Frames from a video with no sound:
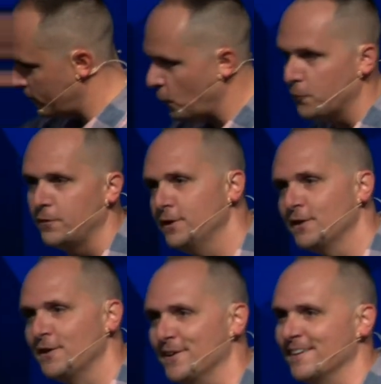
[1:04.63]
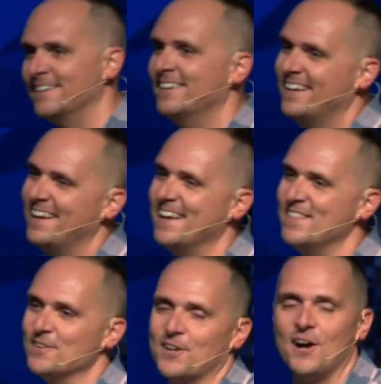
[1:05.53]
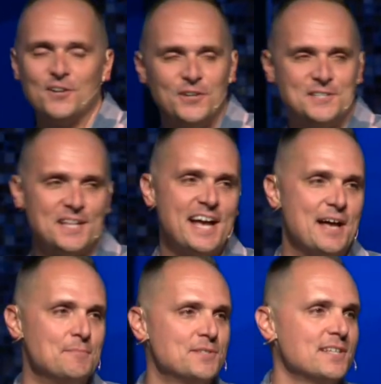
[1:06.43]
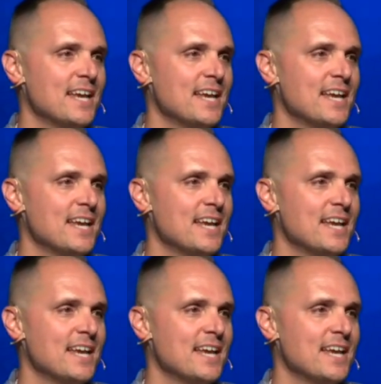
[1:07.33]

four feet and under, and they're concrete slabs.